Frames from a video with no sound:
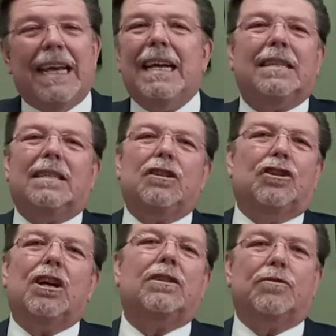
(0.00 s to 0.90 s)
He isn't
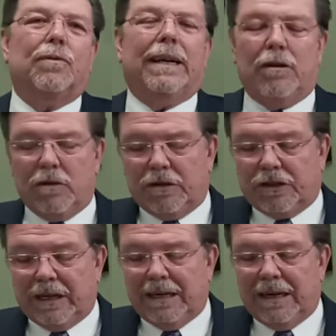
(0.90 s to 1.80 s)
just
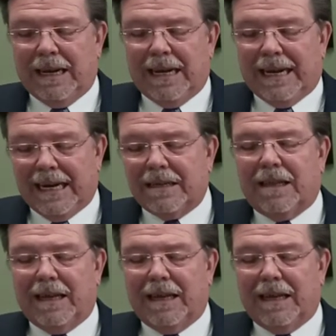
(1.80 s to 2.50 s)
rehearsing his,